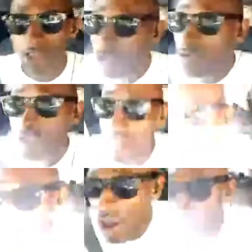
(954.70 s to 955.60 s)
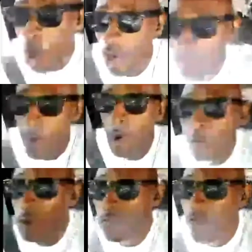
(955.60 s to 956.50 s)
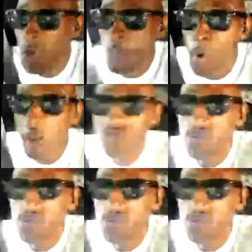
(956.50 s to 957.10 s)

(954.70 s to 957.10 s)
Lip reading: You can start off with what